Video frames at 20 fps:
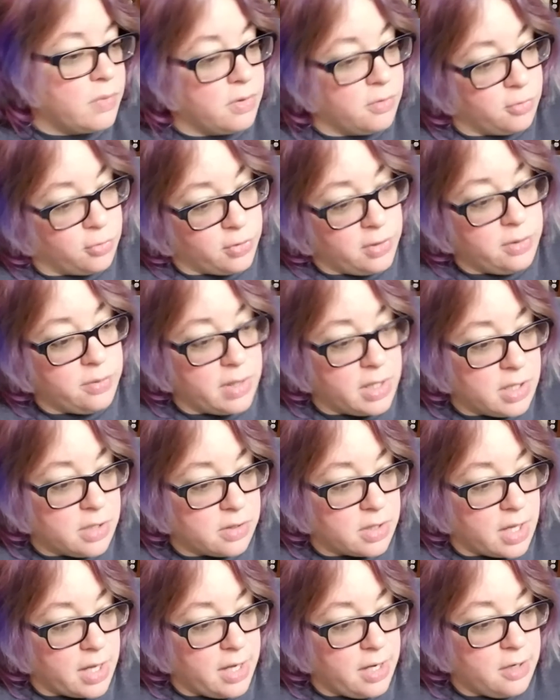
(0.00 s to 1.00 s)
Free run of
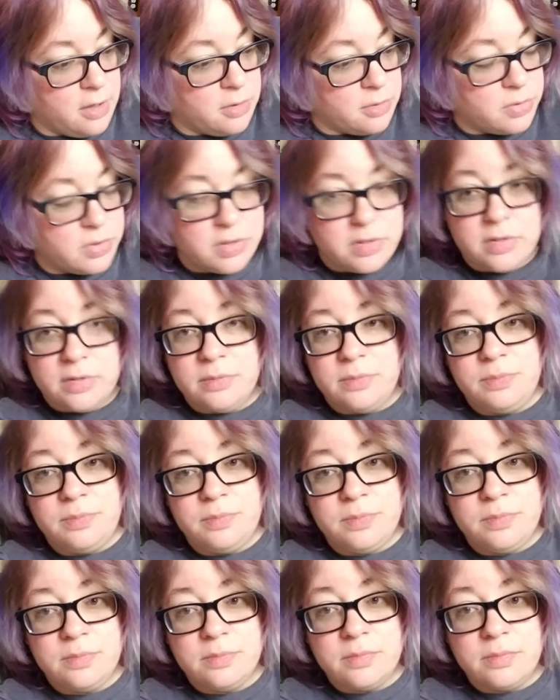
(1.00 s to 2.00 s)
the house.
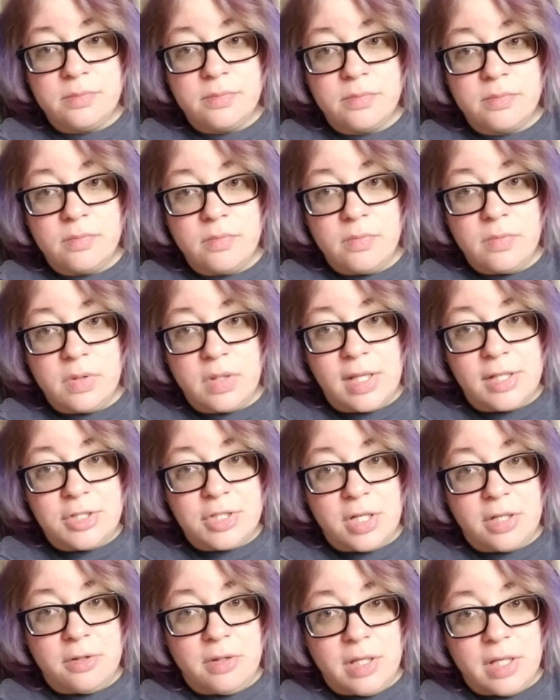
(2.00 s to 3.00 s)
They
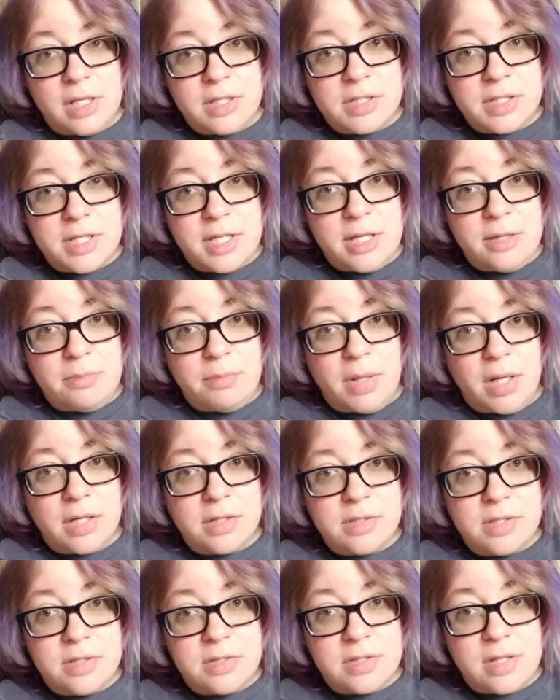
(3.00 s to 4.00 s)
generally get to keep
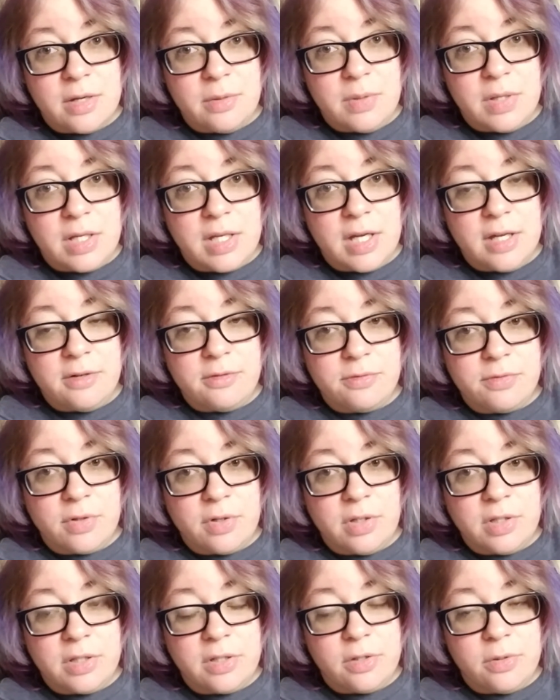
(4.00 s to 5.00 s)
boxes that we get for
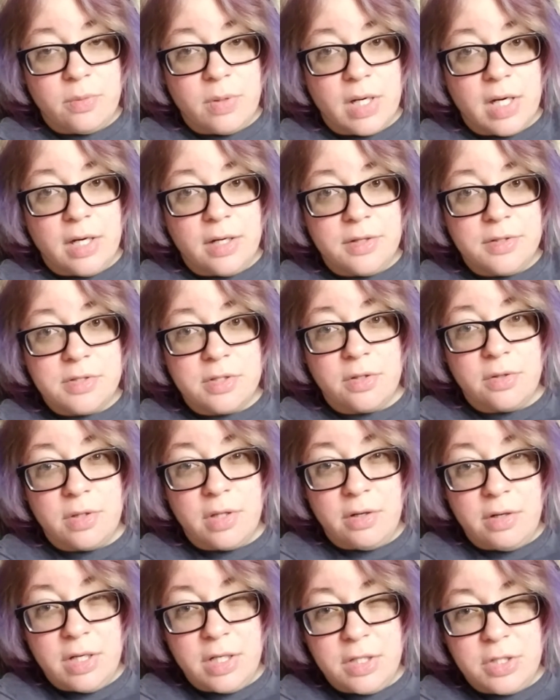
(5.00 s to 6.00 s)
a little while, so
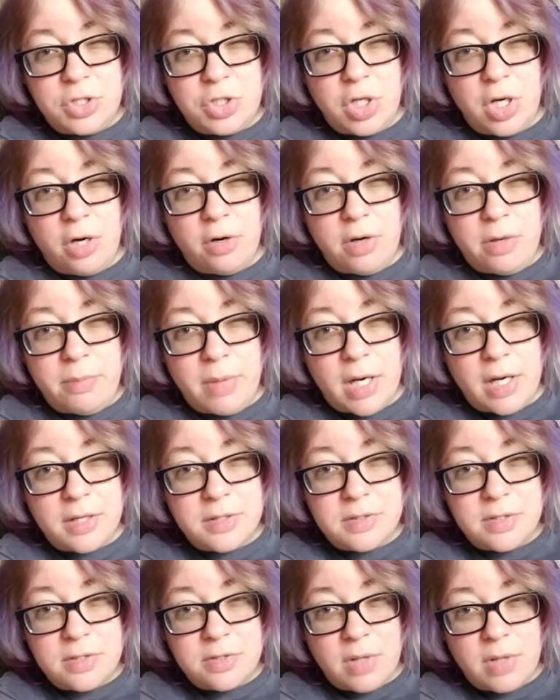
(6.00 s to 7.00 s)
they're in cherry
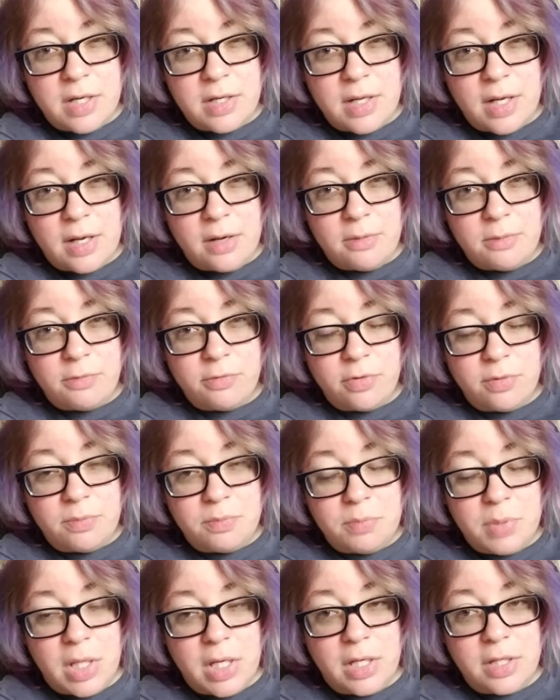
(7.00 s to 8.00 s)
boxes right now
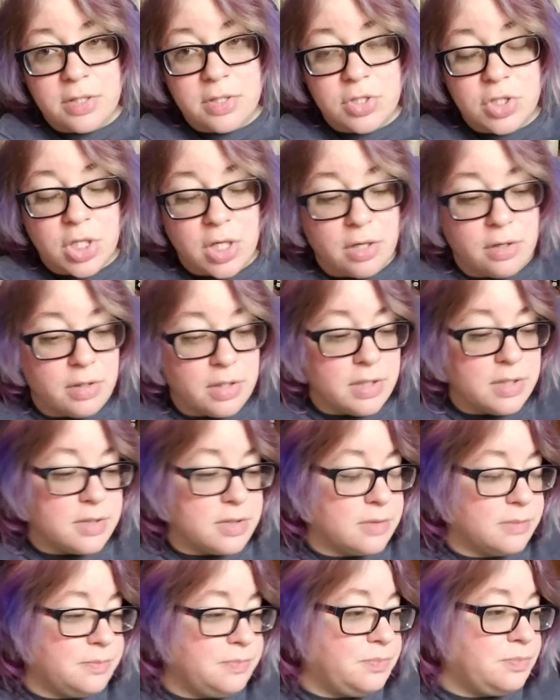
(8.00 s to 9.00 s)
from pinning
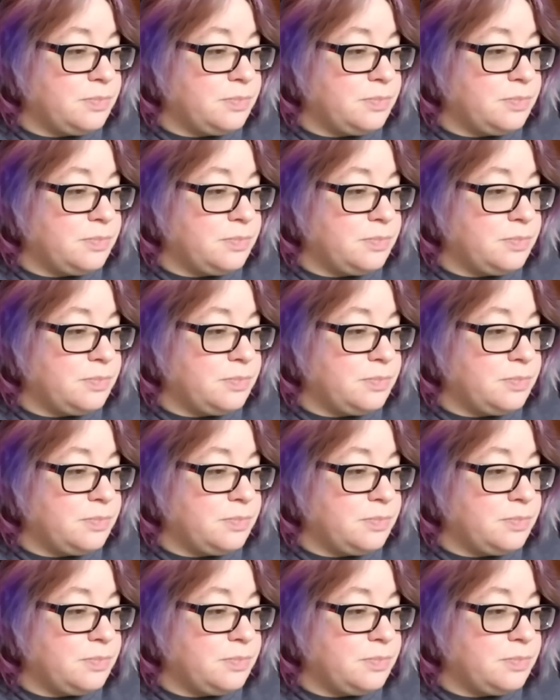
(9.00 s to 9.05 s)
cherries.